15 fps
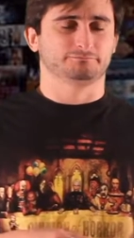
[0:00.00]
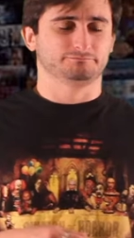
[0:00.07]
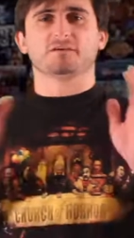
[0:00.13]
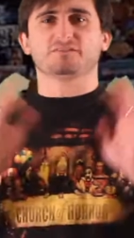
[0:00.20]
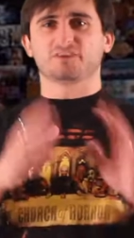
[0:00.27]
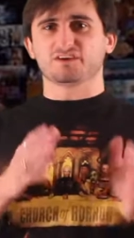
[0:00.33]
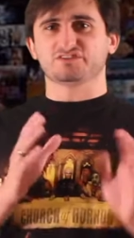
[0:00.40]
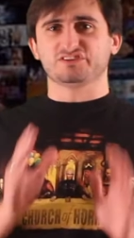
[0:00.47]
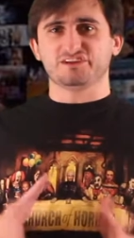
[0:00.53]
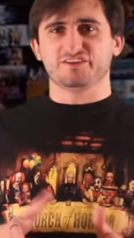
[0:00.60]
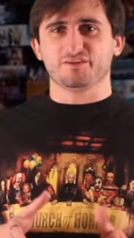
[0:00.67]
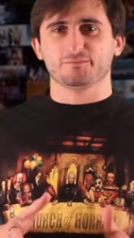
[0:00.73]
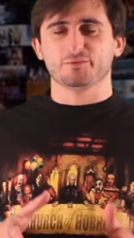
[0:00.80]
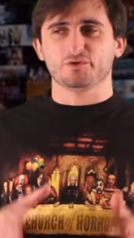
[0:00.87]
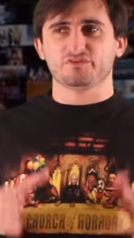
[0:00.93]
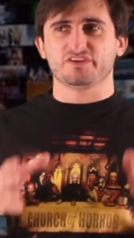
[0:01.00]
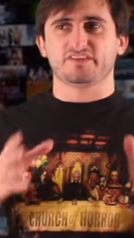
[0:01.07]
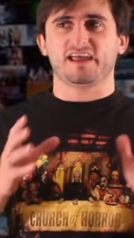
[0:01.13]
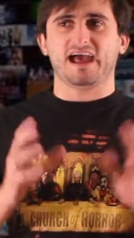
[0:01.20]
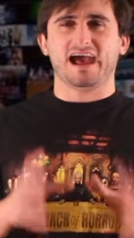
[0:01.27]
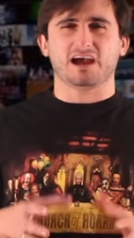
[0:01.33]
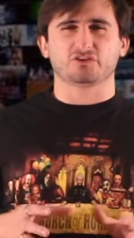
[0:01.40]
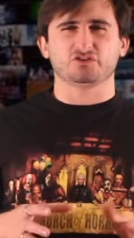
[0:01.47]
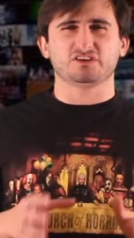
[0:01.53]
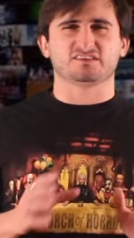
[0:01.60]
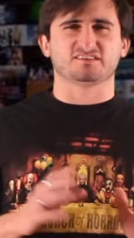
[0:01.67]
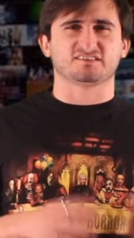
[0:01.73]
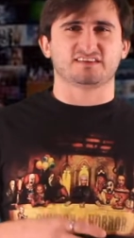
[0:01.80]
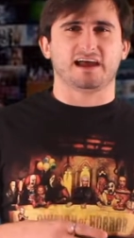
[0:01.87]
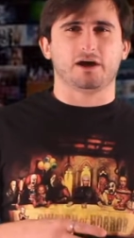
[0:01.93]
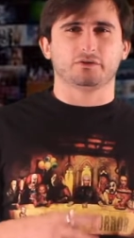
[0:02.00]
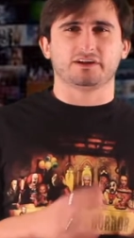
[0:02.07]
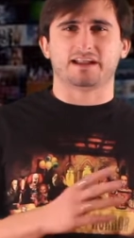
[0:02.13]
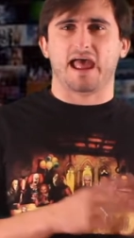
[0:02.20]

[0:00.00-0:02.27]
The first scene in the movie, they actually sound